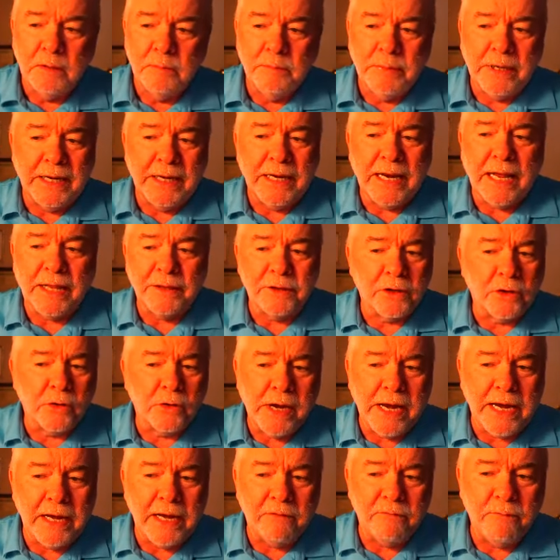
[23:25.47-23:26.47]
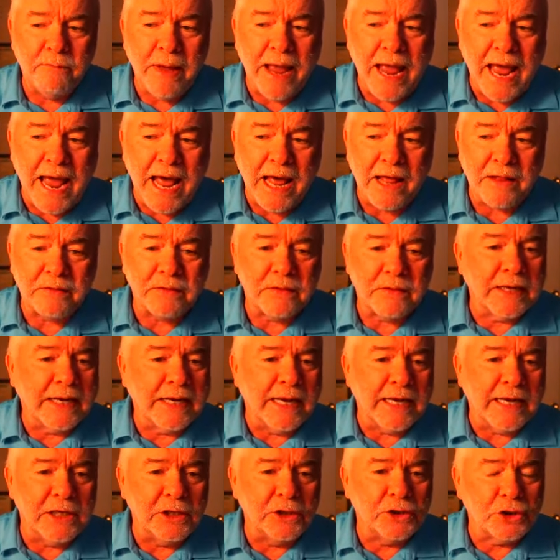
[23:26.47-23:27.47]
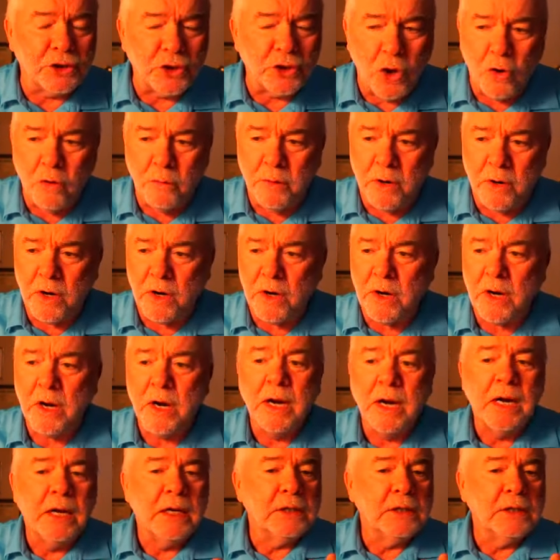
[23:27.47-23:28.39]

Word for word: being on the creative path, getting sober,